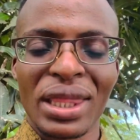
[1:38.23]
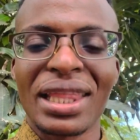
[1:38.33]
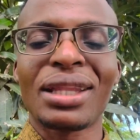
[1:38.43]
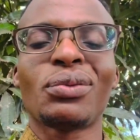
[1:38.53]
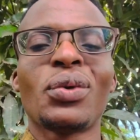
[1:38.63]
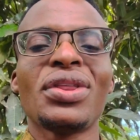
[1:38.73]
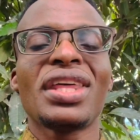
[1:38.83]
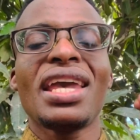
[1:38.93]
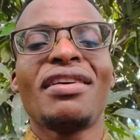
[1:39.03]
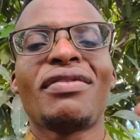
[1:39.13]
that with
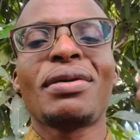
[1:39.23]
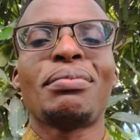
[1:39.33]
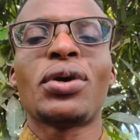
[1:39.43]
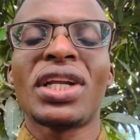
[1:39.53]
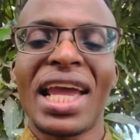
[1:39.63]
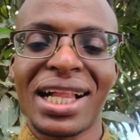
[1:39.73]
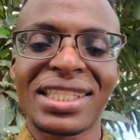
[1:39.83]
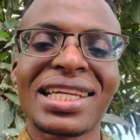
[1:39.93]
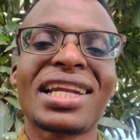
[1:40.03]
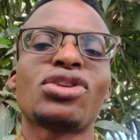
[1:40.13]
everybody else
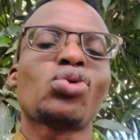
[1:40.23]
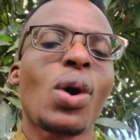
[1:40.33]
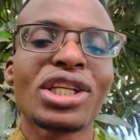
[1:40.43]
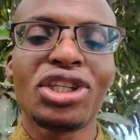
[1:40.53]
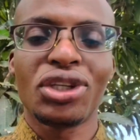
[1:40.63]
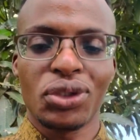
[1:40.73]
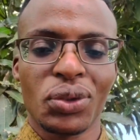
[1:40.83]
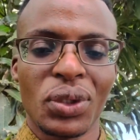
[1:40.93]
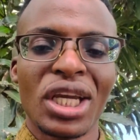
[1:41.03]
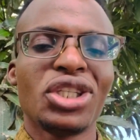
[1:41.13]
that is watching
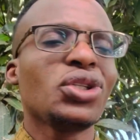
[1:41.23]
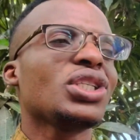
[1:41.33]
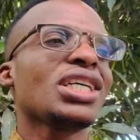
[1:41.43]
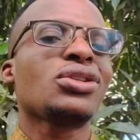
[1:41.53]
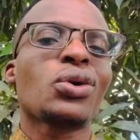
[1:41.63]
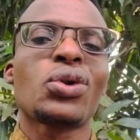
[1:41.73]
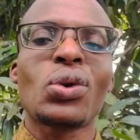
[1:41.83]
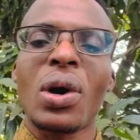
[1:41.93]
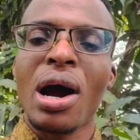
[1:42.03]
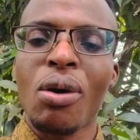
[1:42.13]
you you just don't
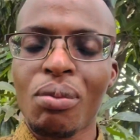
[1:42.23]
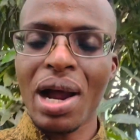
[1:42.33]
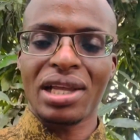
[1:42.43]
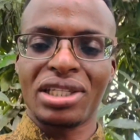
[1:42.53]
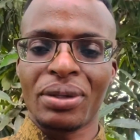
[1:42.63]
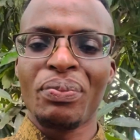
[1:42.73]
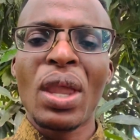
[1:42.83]
know how much